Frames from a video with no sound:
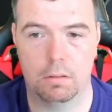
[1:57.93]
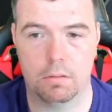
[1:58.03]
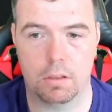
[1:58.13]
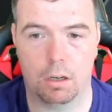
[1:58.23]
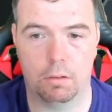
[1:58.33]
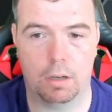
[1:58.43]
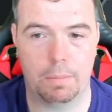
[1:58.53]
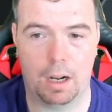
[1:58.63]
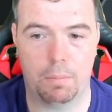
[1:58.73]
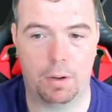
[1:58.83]
So, I
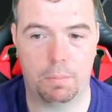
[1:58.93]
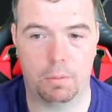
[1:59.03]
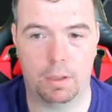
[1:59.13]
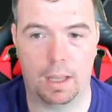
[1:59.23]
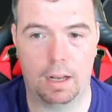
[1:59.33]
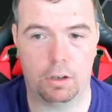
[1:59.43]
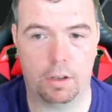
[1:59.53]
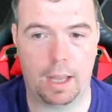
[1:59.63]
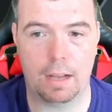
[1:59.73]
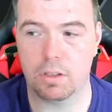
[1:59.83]
mean, I'll pop you in there. Look at
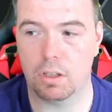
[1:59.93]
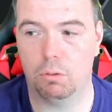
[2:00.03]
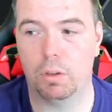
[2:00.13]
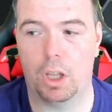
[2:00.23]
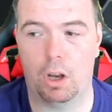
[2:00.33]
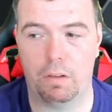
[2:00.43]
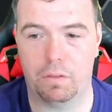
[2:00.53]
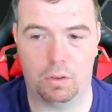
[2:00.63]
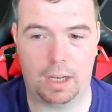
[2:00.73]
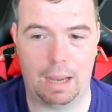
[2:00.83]
that. Still
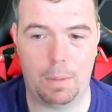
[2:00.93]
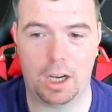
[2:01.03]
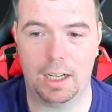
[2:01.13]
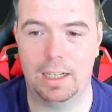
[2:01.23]
194 chem. I can